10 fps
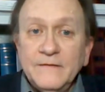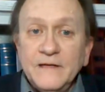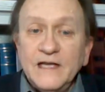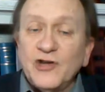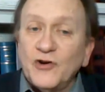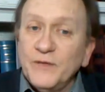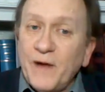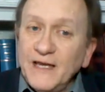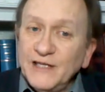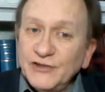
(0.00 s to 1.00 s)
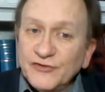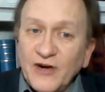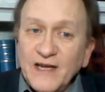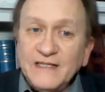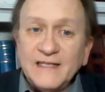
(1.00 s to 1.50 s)
It's only by his
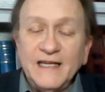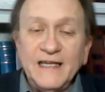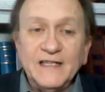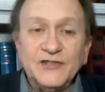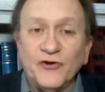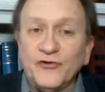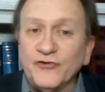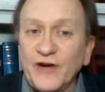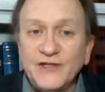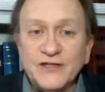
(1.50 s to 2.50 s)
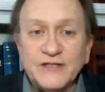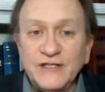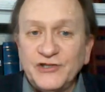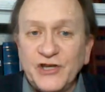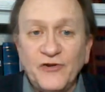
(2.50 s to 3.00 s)
grace that he has so
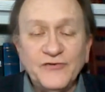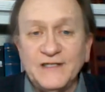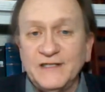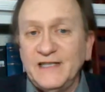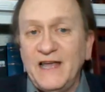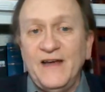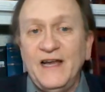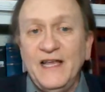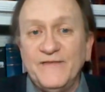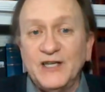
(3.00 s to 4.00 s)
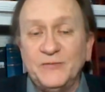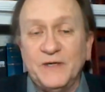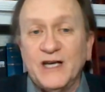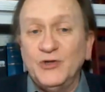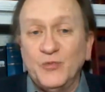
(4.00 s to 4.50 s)
graciously chosen to save any of us,
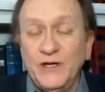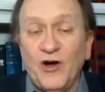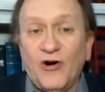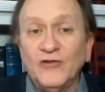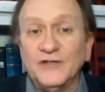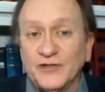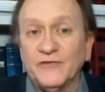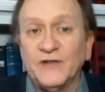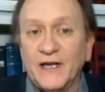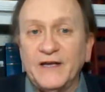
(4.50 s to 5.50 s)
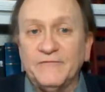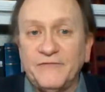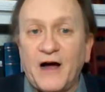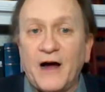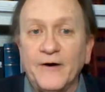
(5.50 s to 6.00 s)
because we all deserve the lake of
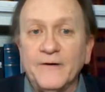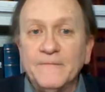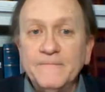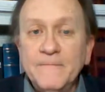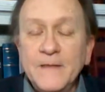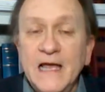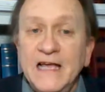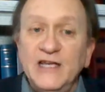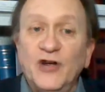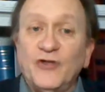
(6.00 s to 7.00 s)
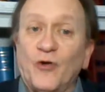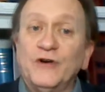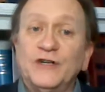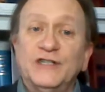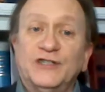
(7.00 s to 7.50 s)
fire. The
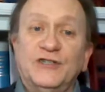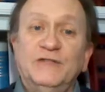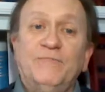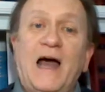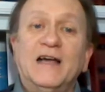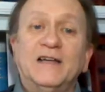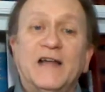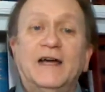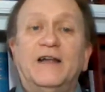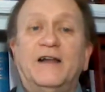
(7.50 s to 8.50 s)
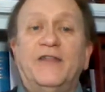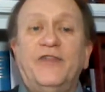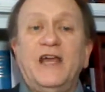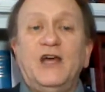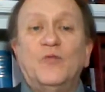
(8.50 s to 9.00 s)
Lord could have stood back and not done a
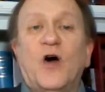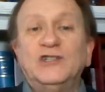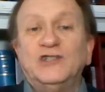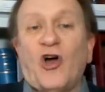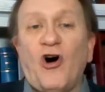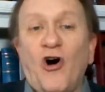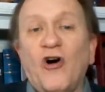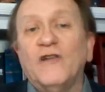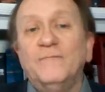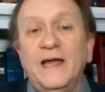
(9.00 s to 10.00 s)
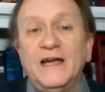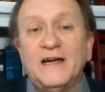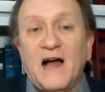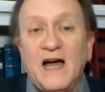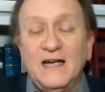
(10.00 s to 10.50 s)
thing and watched all of
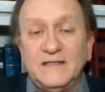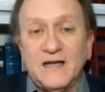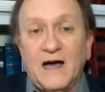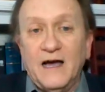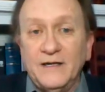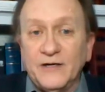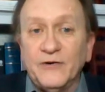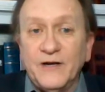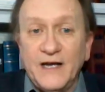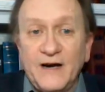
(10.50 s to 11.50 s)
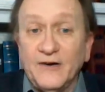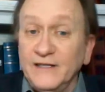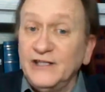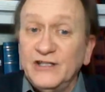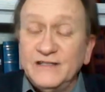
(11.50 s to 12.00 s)
mankind die and go to hell.
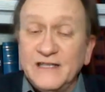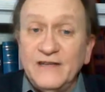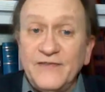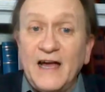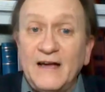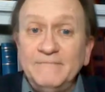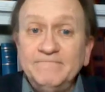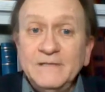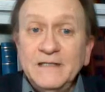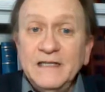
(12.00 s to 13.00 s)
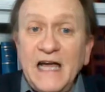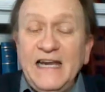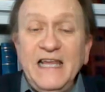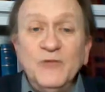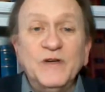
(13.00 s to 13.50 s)
He could have done that.
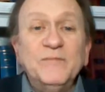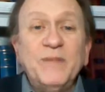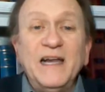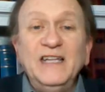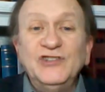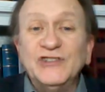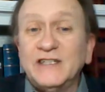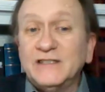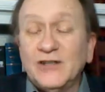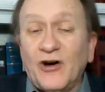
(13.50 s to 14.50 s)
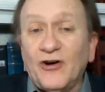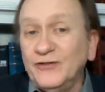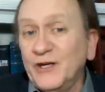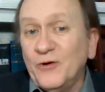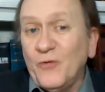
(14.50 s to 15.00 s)
And he wouldn't have been unjust at all.
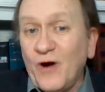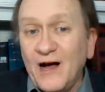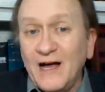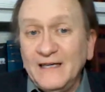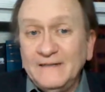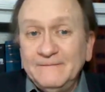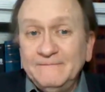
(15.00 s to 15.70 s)
You know why?